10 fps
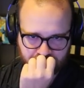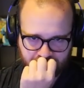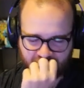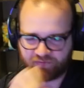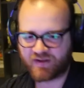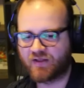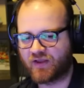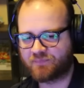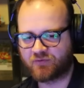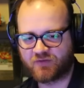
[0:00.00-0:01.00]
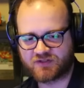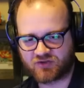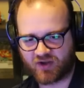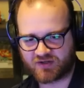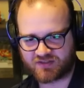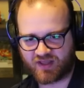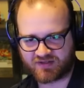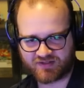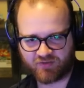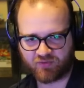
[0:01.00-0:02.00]
I think I like Professor X
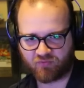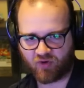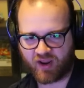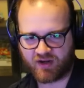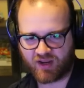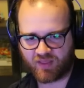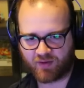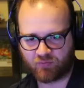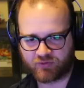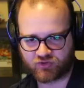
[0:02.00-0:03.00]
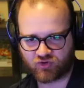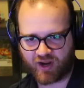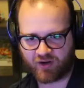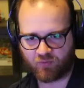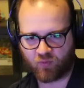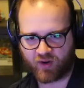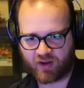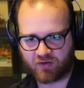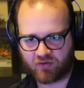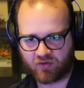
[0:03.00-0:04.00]
lock down the right, and then we'll try and
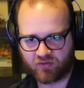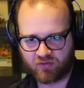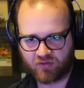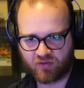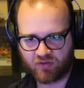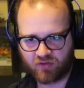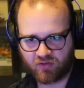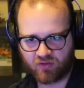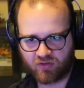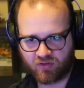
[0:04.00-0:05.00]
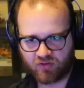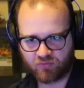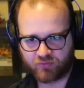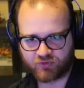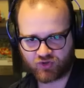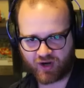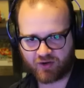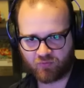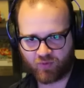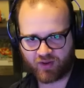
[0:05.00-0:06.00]
win. We'll try
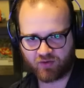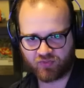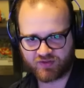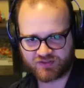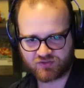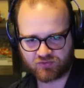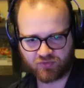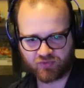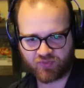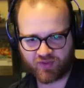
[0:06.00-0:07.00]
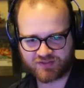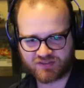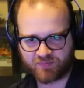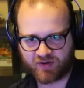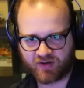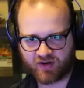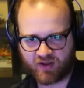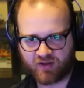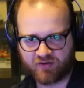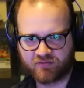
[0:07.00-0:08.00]
and win this or this, depending
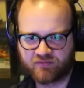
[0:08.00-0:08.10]
on.